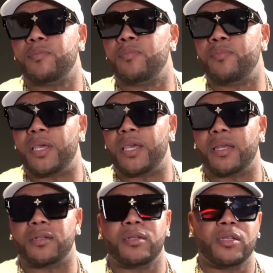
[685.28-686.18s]

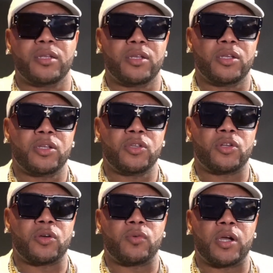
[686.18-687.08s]
being,
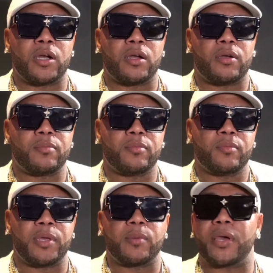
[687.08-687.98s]

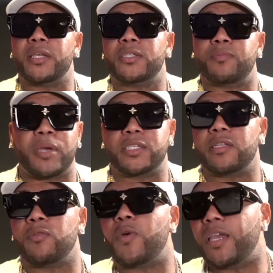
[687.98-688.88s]
being
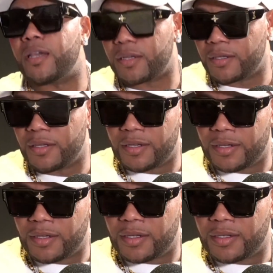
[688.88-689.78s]
patiently waiting.
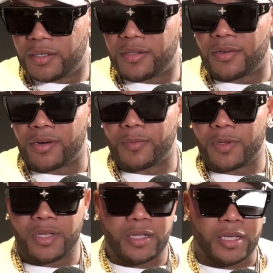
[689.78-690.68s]
You know what I
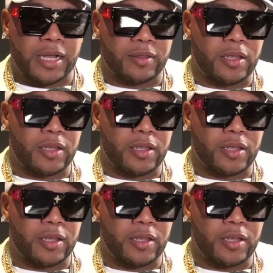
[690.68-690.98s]
mean? And I think